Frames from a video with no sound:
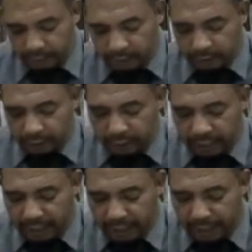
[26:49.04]
So
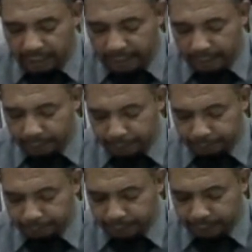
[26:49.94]
then the man
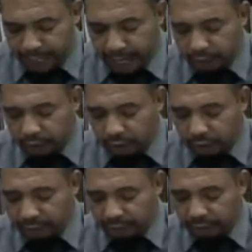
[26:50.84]
drowsed
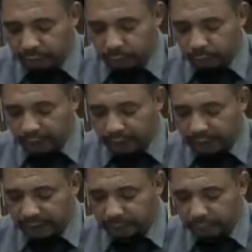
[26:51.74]
off into what
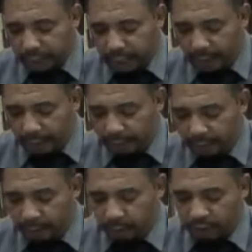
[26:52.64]
seemed to him
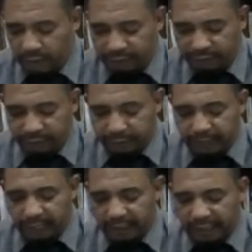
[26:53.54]
the most
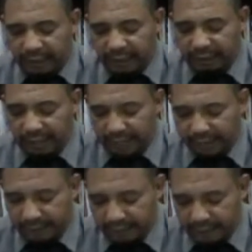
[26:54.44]
comfortable and satisfying
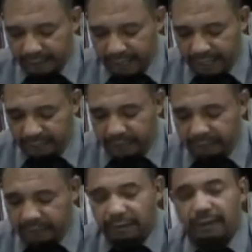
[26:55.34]
sleep he had
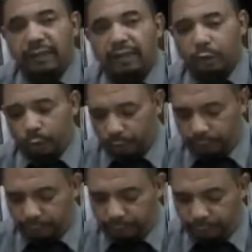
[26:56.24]
ever known.
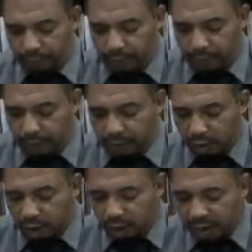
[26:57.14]
The
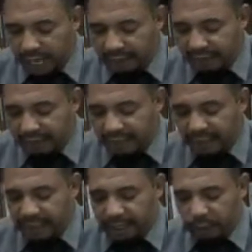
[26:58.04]
dog sat
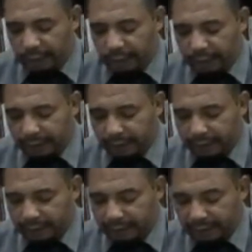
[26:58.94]
facing and waiting.
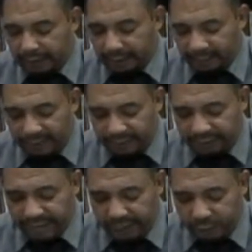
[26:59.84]
The
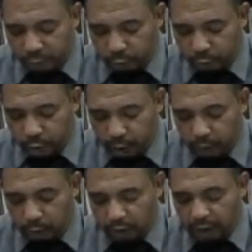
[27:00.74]
brief day drew to a
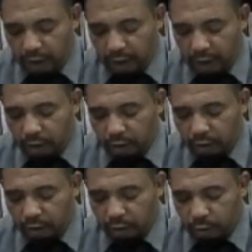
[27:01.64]
close in a long,
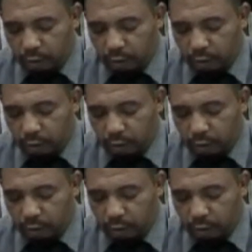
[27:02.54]
slow